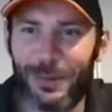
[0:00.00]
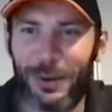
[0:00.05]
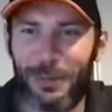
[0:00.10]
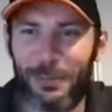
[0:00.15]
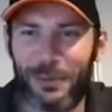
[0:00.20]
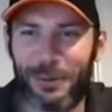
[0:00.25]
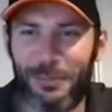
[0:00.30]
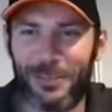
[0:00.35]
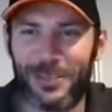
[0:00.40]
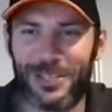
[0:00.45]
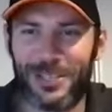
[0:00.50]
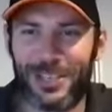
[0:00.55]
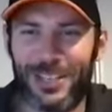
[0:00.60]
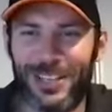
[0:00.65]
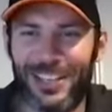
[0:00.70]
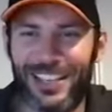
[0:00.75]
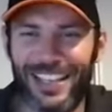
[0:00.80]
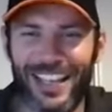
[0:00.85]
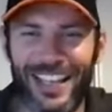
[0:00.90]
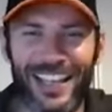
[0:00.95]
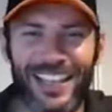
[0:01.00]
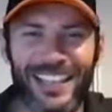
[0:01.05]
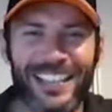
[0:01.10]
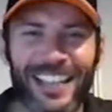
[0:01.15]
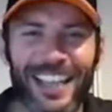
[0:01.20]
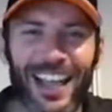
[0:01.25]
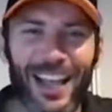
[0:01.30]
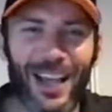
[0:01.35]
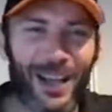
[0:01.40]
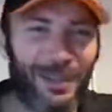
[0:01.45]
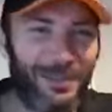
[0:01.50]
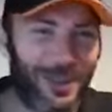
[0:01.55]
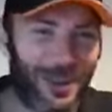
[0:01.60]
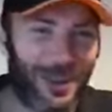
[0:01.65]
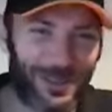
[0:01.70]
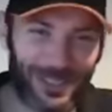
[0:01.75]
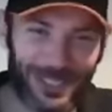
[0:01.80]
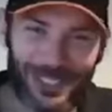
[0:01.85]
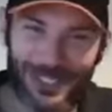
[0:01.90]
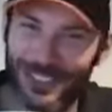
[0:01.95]
I promise you, yeah. Um,
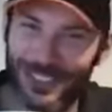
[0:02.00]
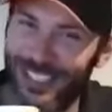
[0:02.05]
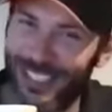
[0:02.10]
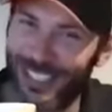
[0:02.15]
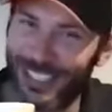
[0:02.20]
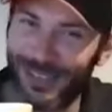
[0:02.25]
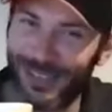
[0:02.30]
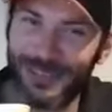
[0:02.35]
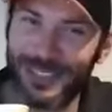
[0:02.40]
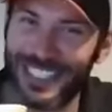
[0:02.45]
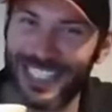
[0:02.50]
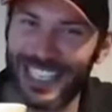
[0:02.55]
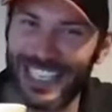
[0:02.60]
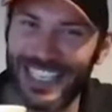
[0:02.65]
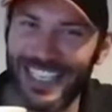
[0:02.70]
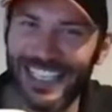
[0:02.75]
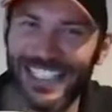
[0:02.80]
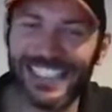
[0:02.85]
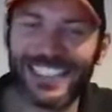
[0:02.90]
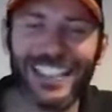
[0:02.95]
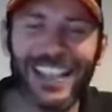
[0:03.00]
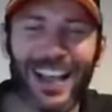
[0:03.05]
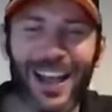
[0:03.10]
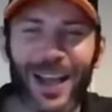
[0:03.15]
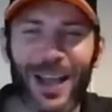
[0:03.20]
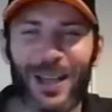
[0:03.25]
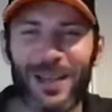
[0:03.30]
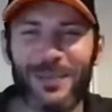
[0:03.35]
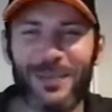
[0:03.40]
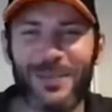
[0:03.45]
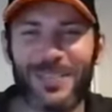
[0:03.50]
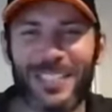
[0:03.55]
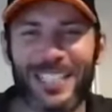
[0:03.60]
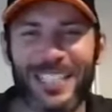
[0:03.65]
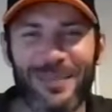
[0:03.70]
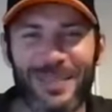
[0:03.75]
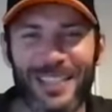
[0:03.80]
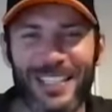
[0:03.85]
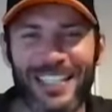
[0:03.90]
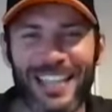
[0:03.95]
I'm going to drink a cup of tea um, to
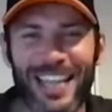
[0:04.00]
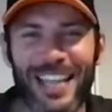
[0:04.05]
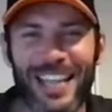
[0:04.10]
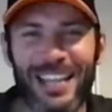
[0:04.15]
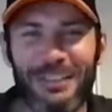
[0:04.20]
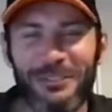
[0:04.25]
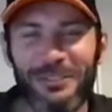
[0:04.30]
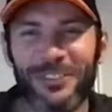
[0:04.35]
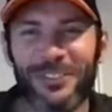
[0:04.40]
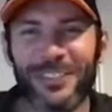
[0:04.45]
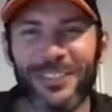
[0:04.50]
keep me safe.